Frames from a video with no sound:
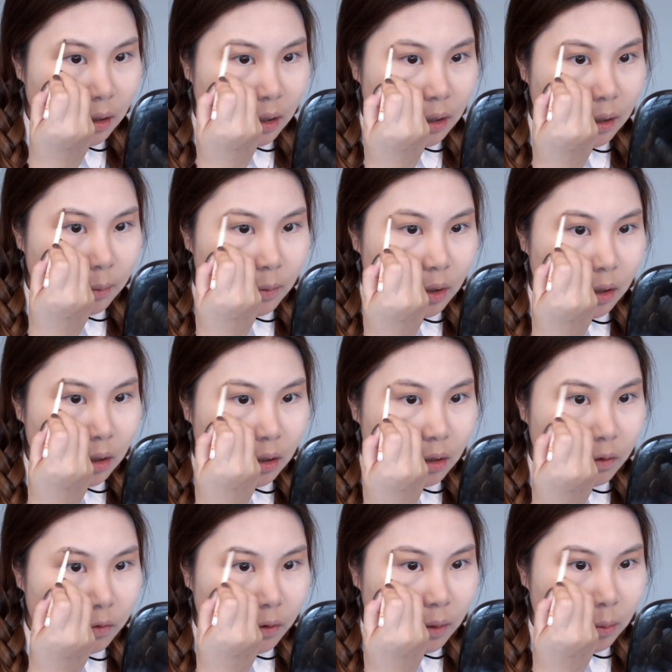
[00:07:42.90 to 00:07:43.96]
And I'm gonna
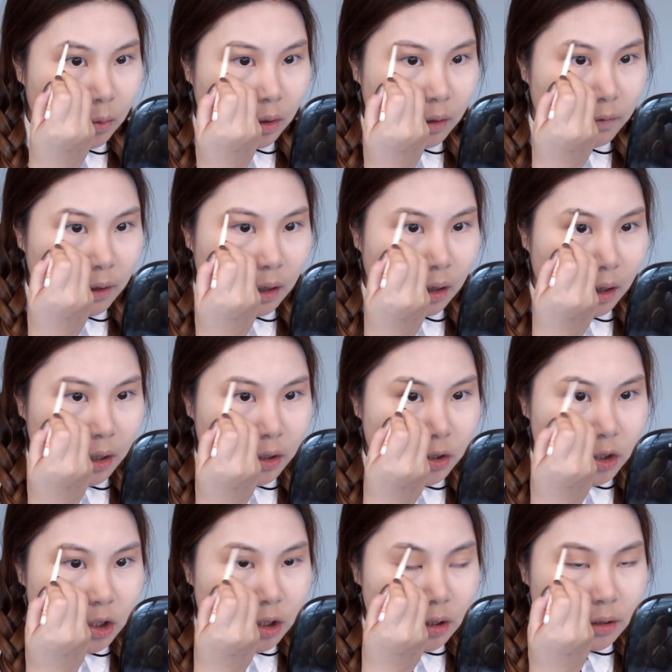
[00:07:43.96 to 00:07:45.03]
go for more of an
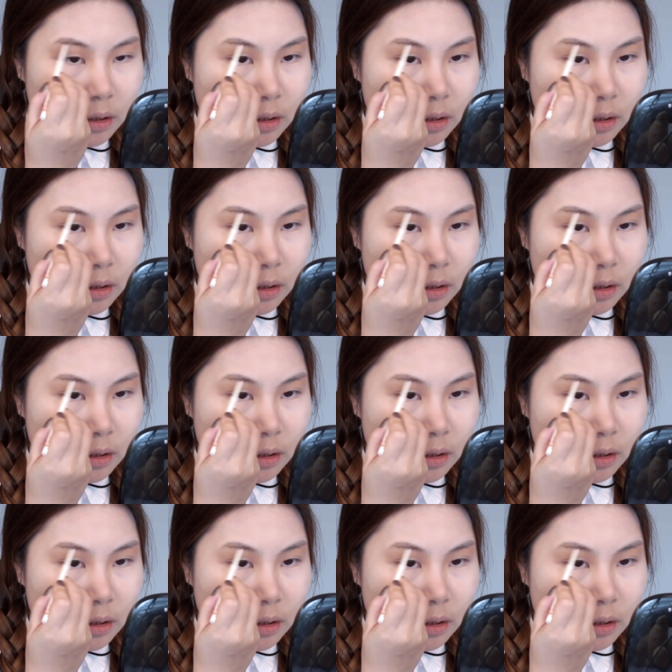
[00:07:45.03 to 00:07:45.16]
arch